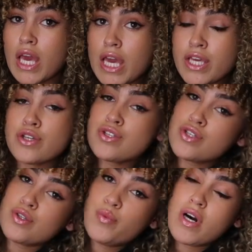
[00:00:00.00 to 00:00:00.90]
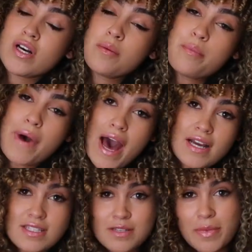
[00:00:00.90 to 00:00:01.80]
Hey YouTube, welcome
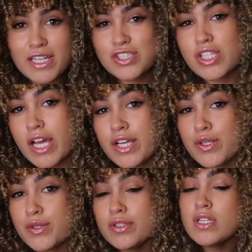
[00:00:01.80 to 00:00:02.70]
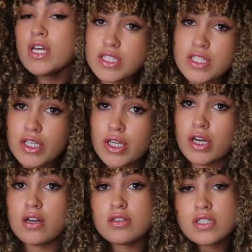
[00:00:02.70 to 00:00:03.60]
back to my channel. It's your
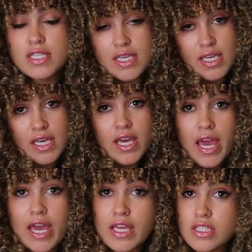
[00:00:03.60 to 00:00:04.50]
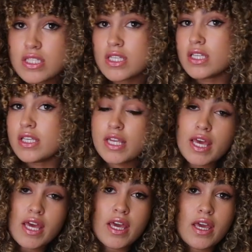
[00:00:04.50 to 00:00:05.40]
girl T, and
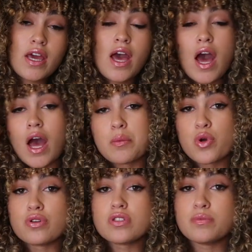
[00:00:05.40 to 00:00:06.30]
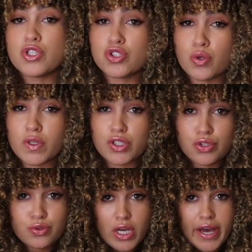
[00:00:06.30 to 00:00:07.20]
today I'm going to be showing
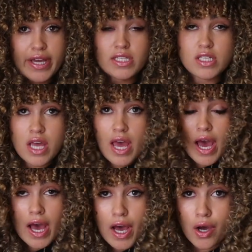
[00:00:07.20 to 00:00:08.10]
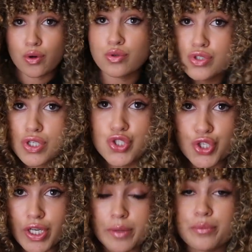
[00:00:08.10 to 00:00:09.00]
you guys how to
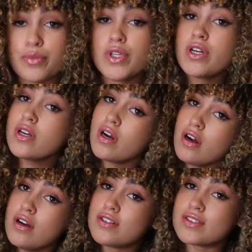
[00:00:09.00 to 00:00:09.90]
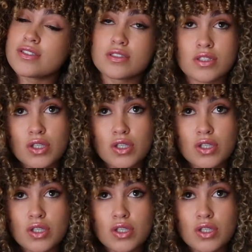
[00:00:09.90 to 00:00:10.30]
trim your curls.